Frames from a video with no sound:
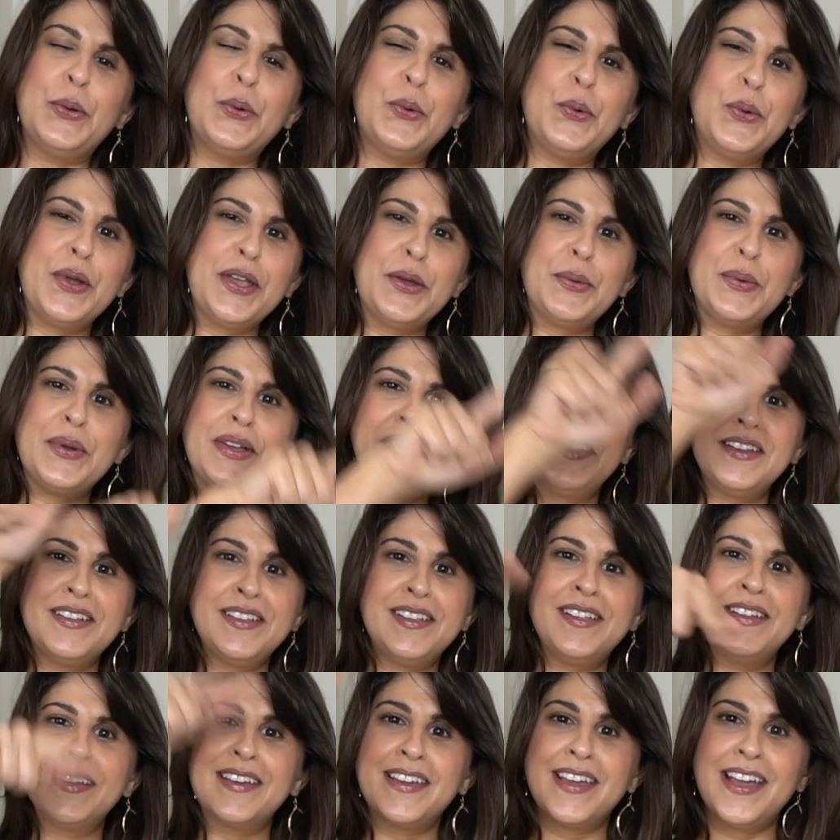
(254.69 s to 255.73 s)
We
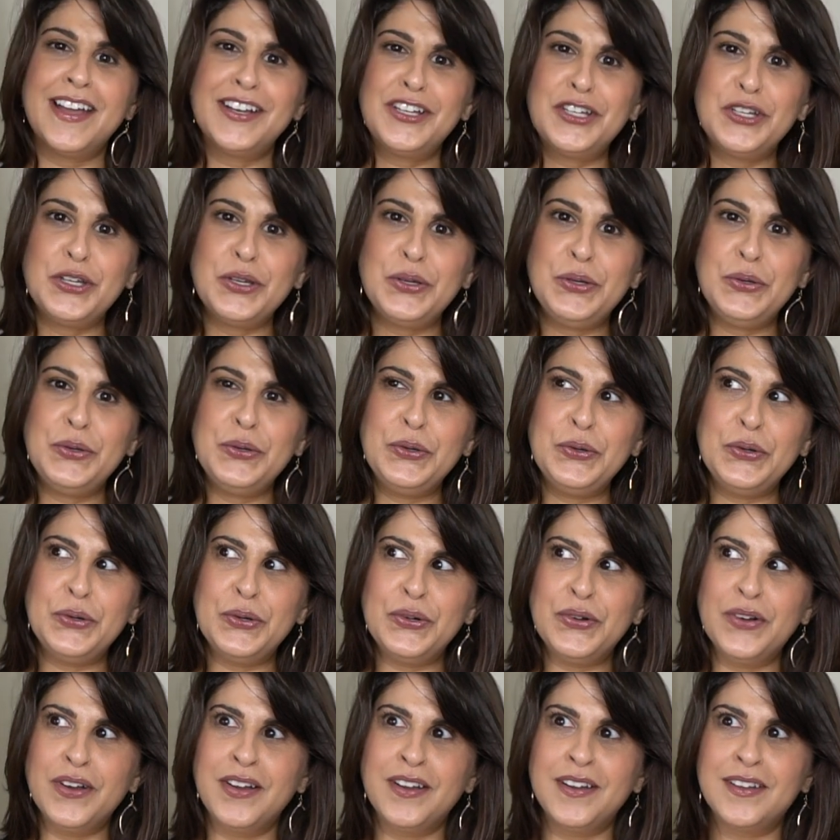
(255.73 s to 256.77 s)
will catch
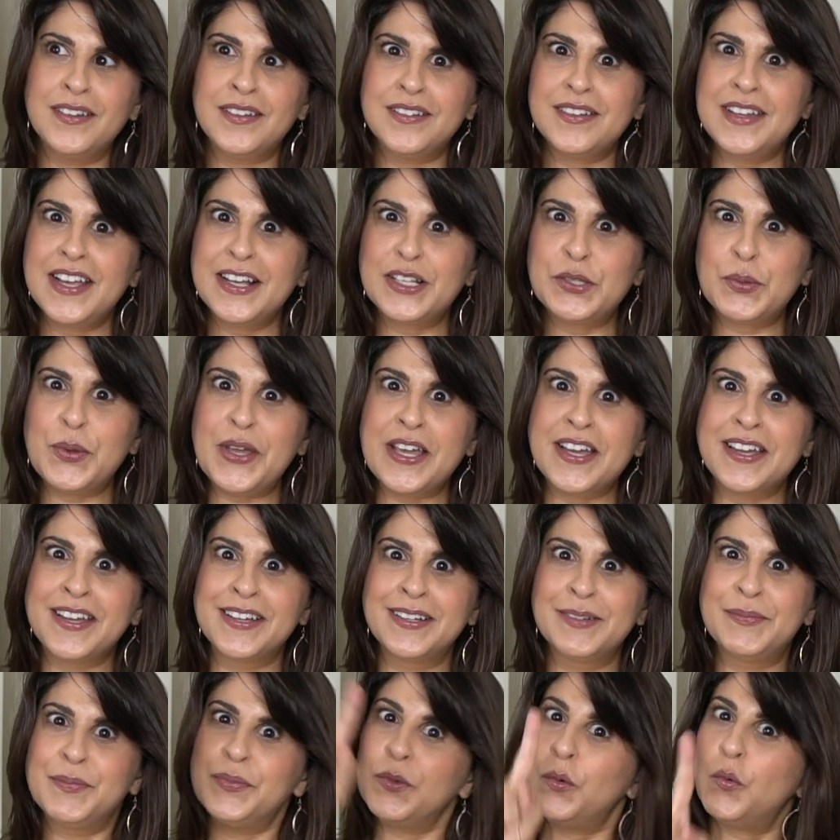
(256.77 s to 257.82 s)
you next
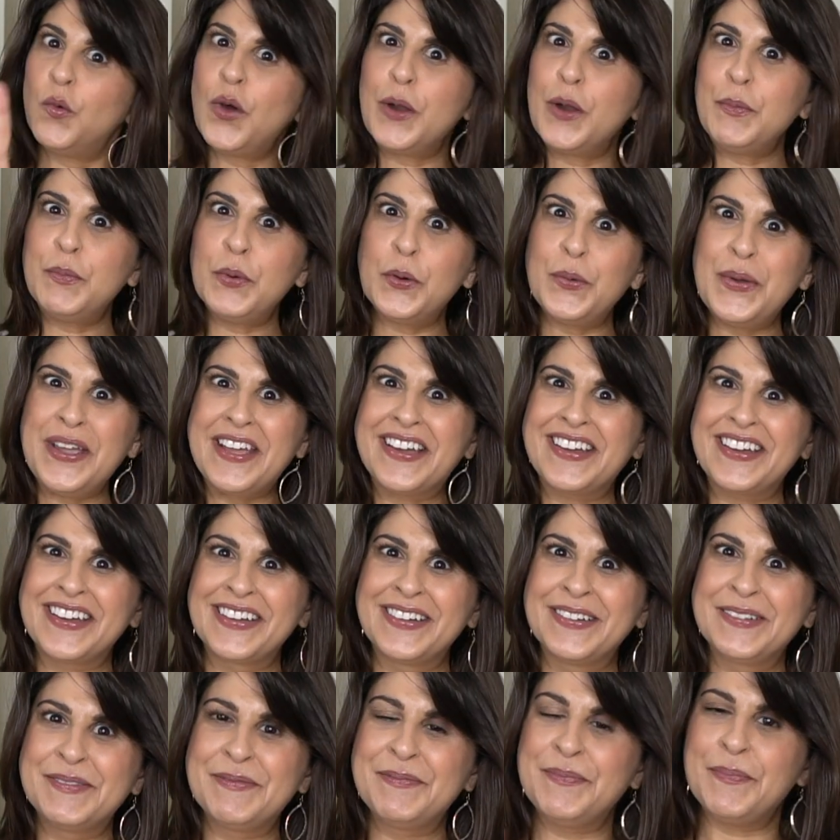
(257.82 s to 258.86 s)
week. One per week.
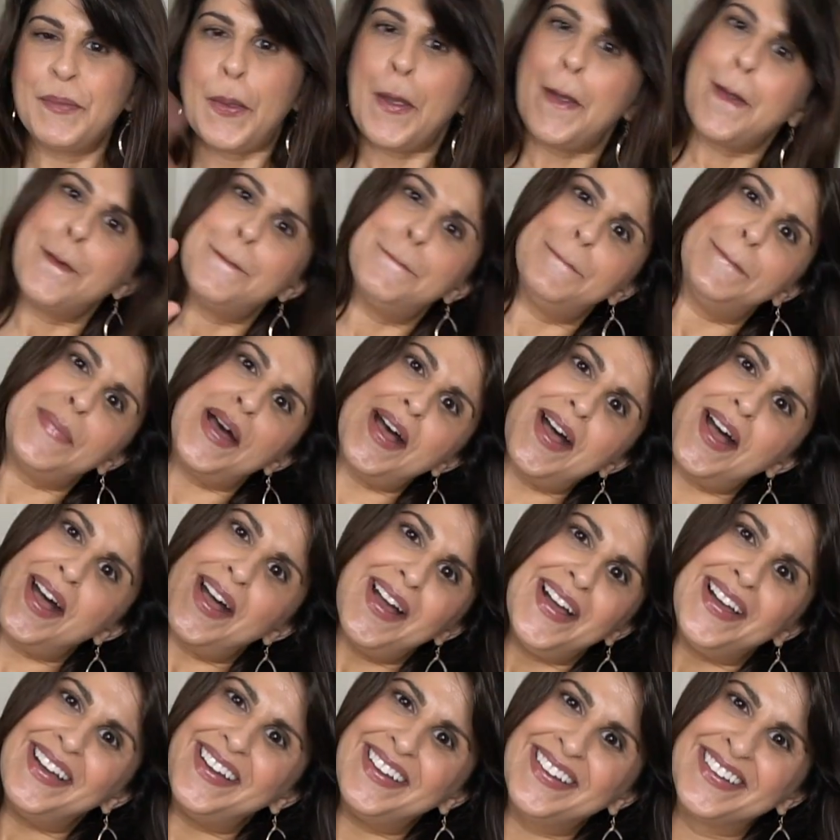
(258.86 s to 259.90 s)

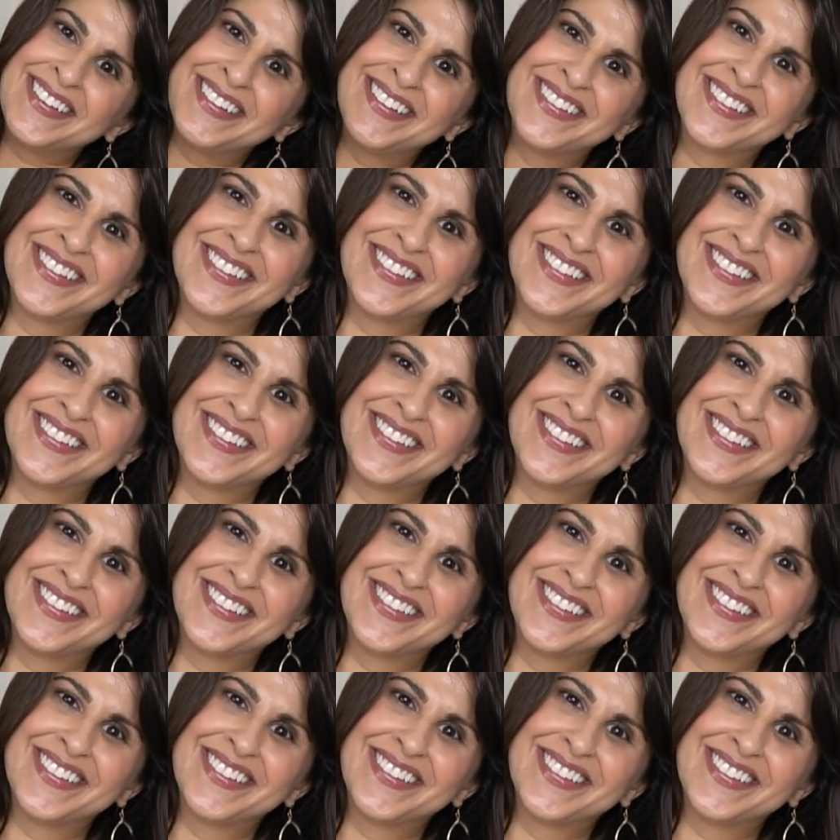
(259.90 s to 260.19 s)
Bye.